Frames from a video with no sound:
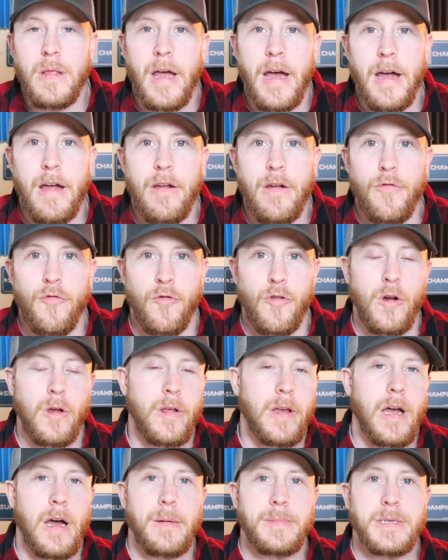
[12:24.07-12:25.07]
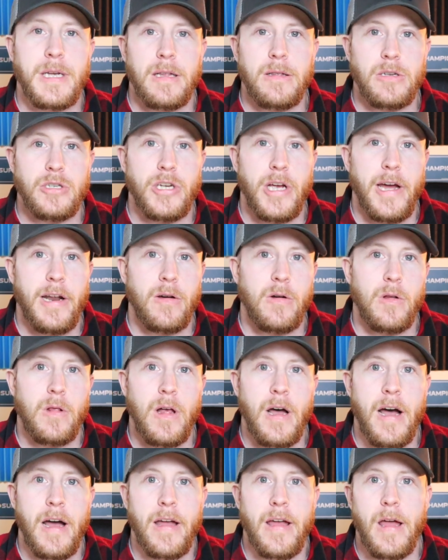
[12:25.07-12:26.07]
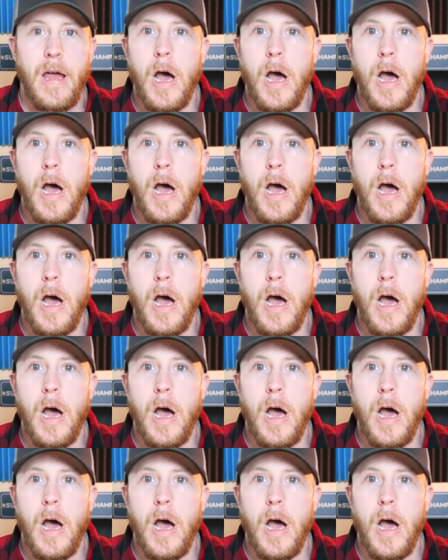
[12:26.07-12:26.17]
That really helps out the channel a lot.